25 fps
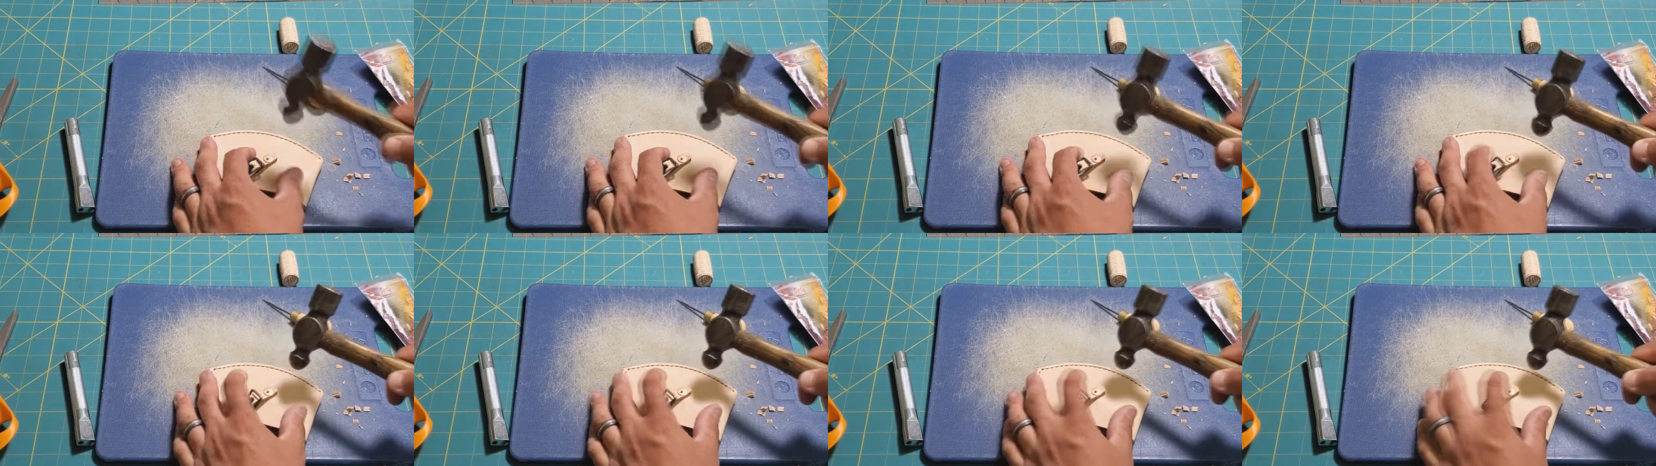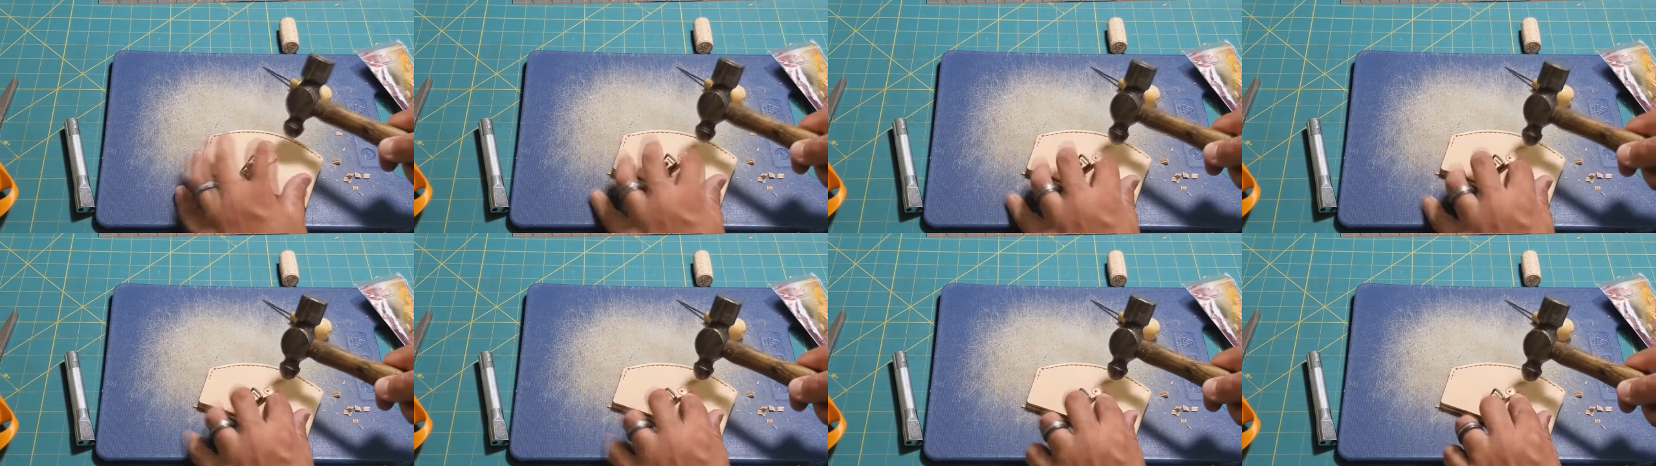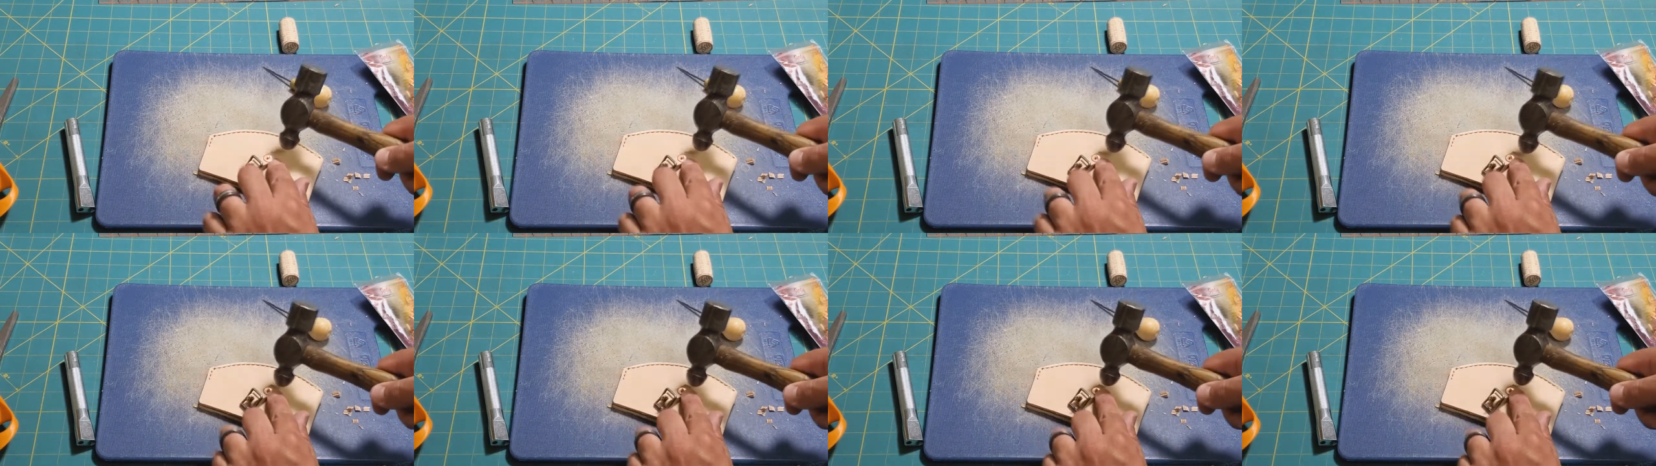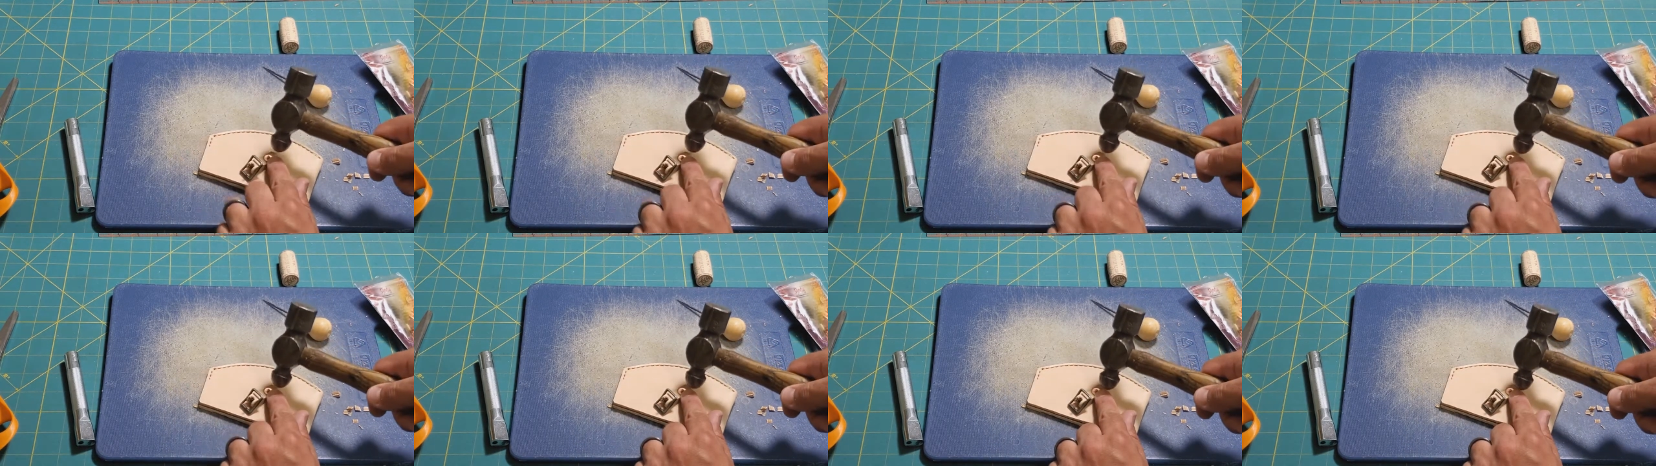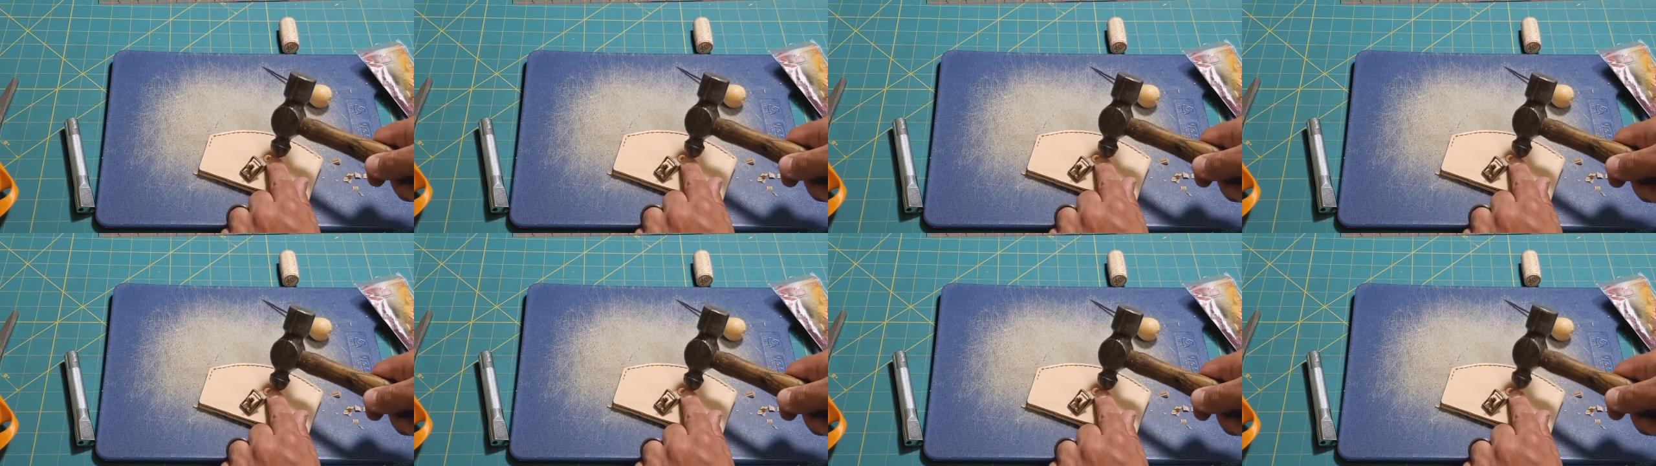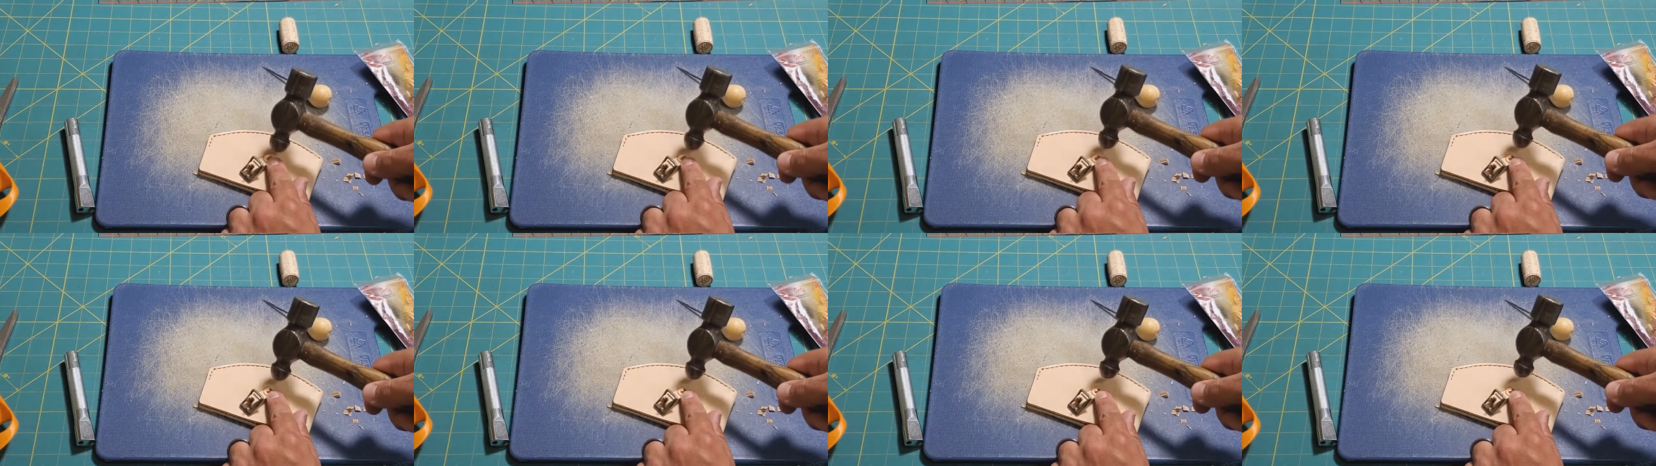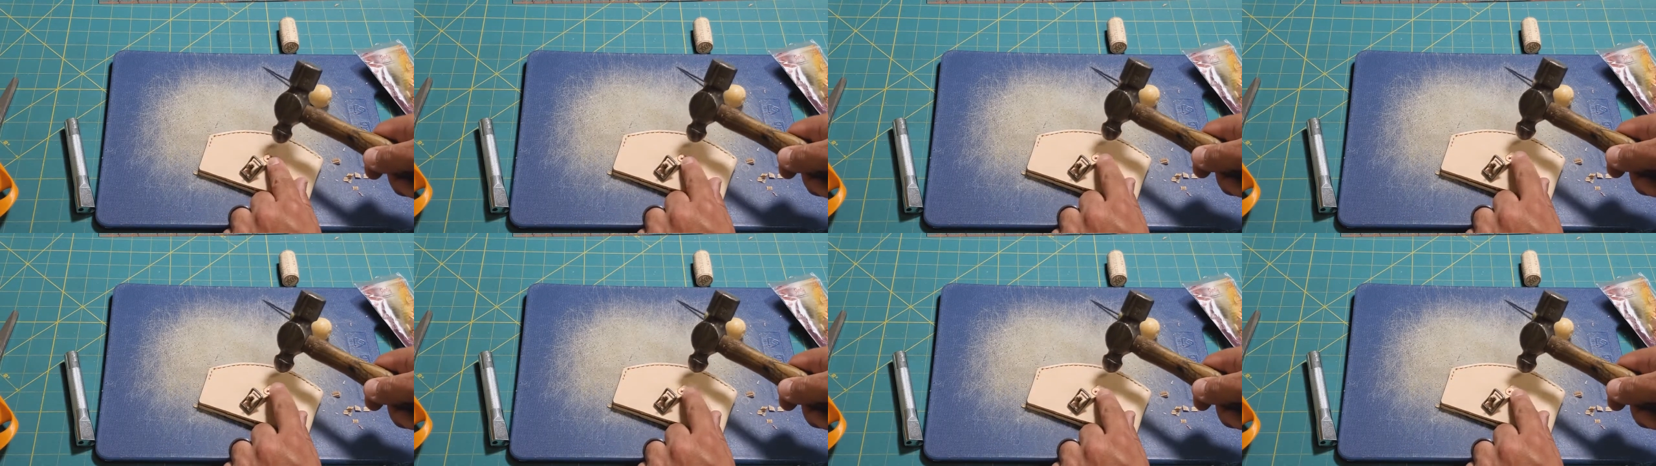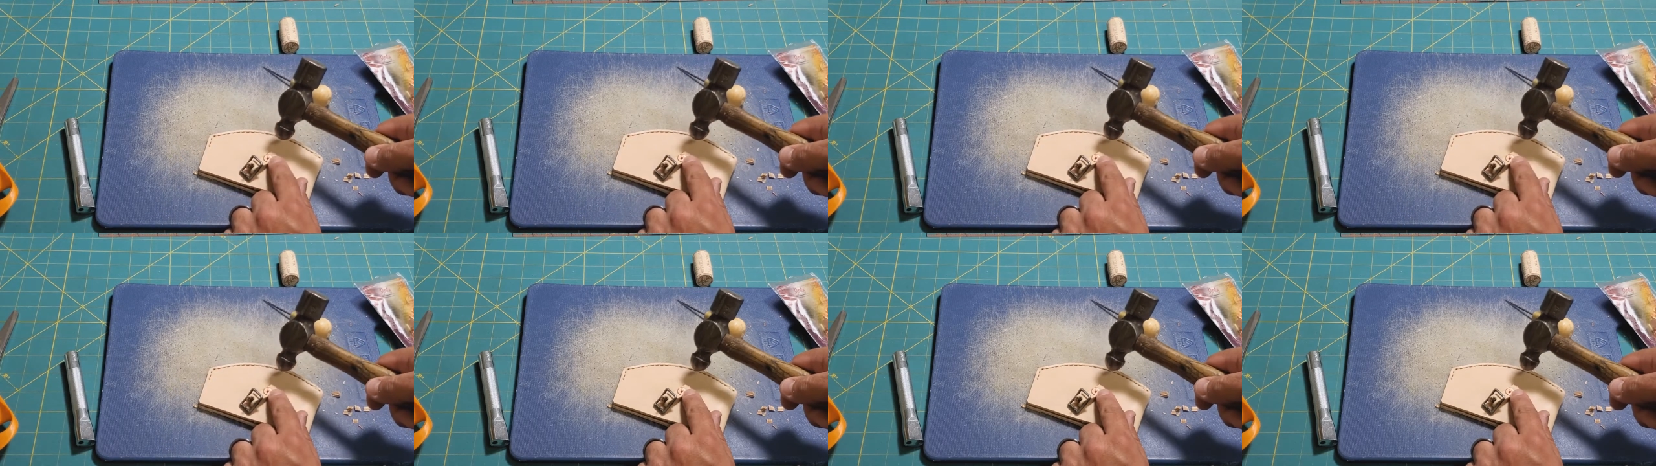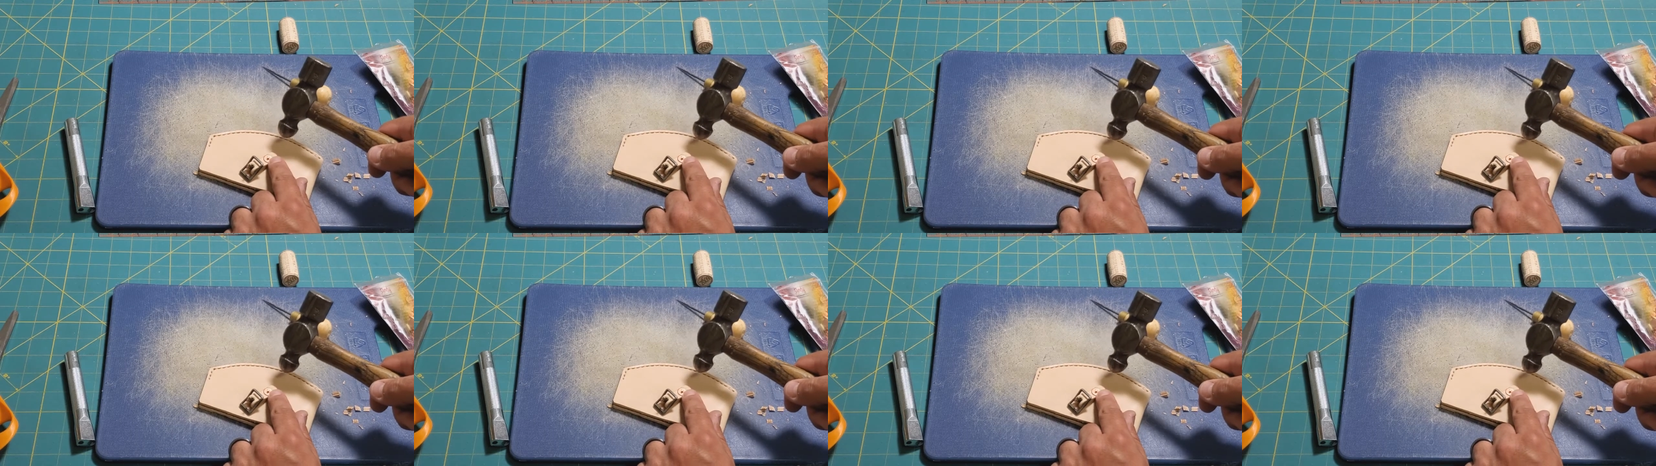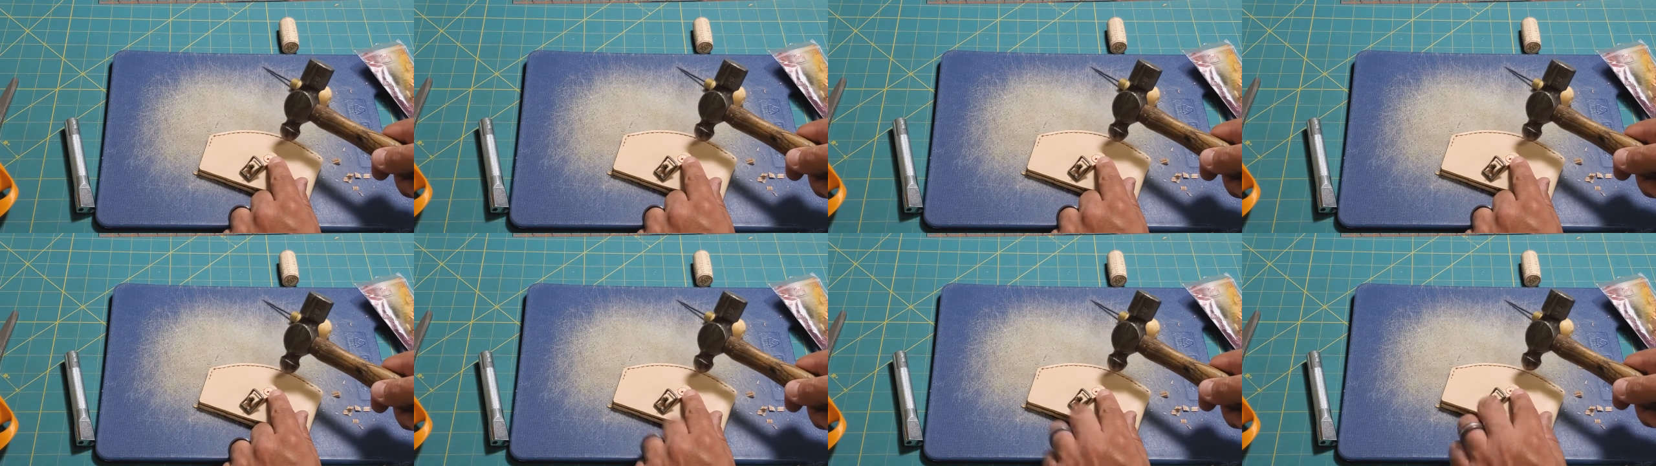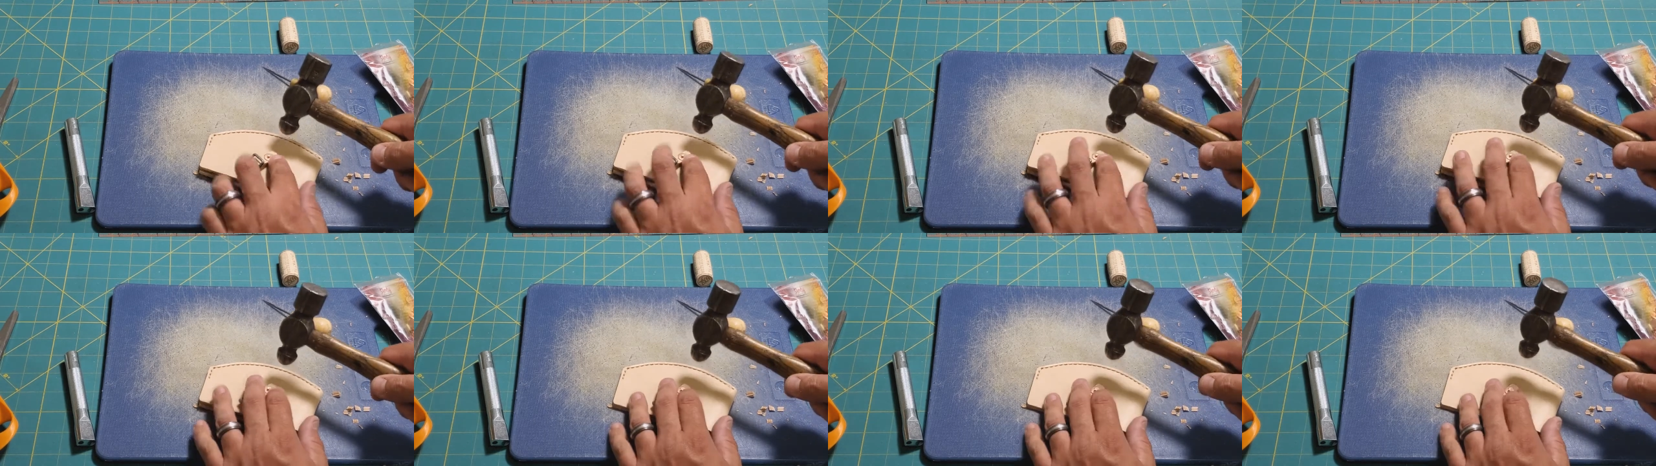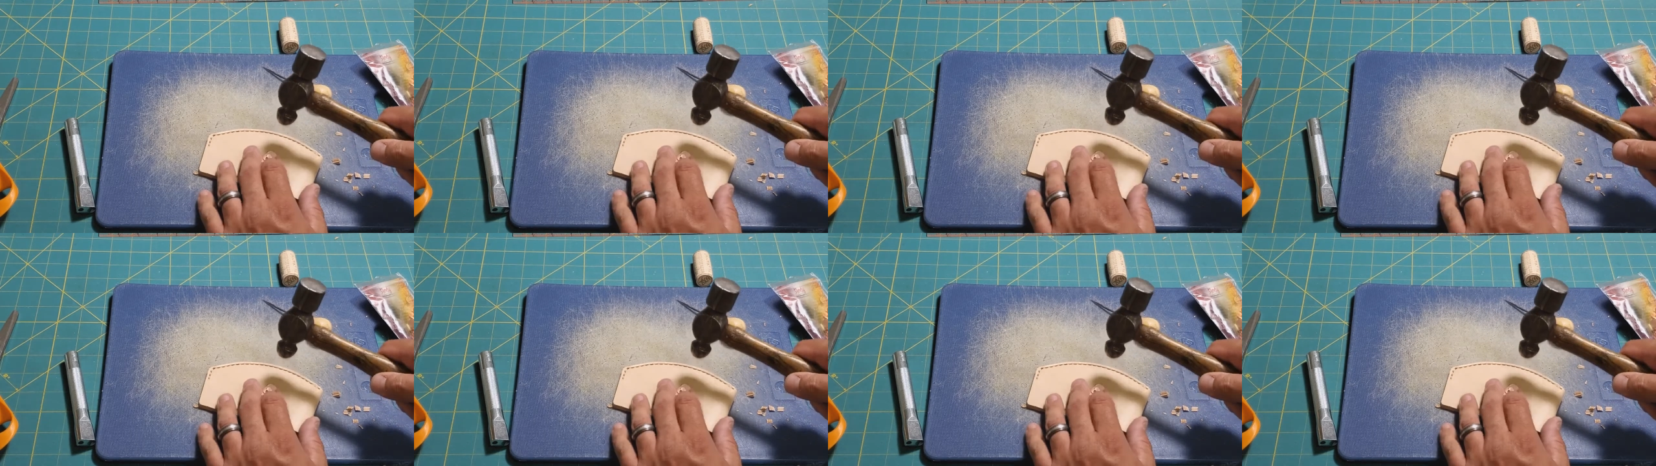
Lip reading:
Nobody's mouth can be seen.